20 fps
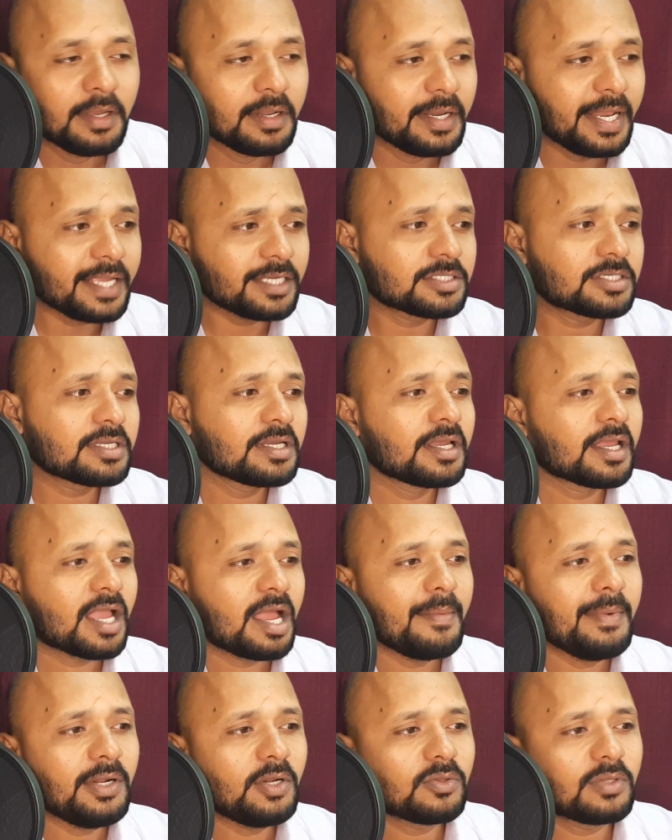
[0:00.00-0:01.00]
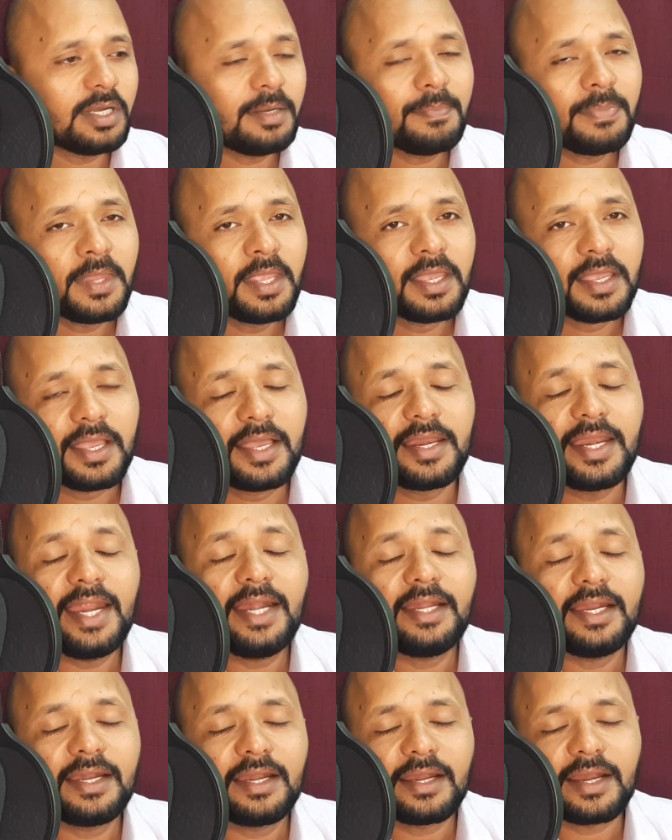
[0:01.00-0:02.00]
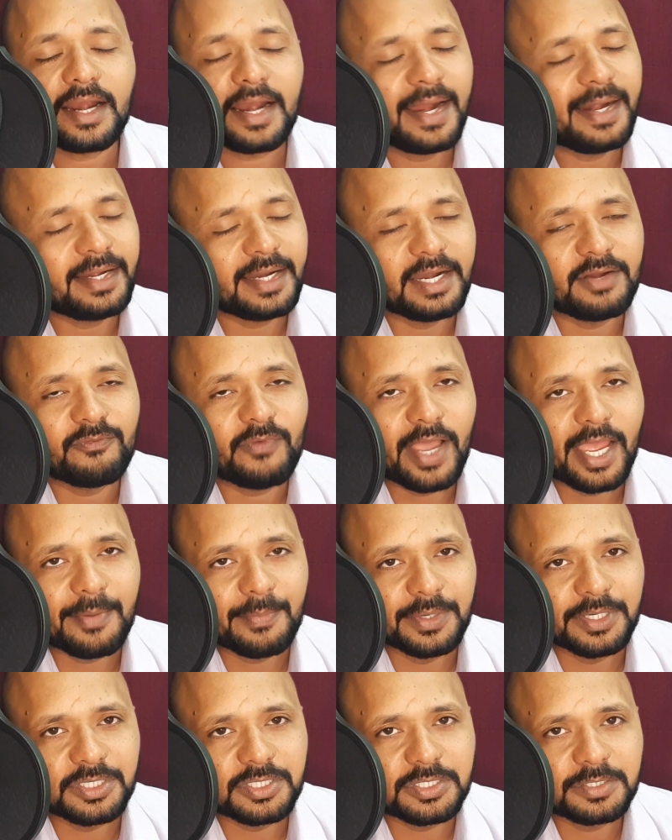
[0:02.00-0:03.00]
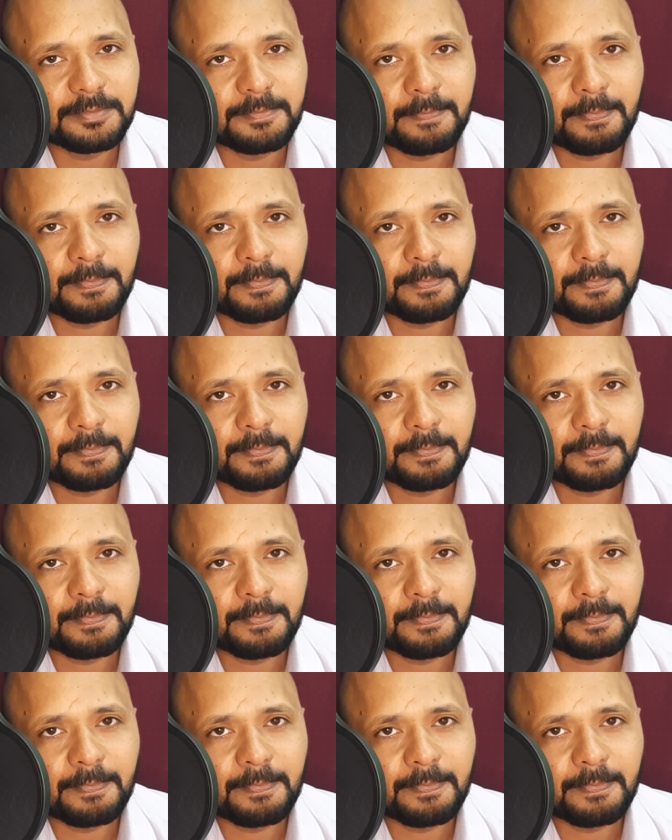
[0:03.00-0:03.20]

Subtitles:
Next, coming to the create and write environment.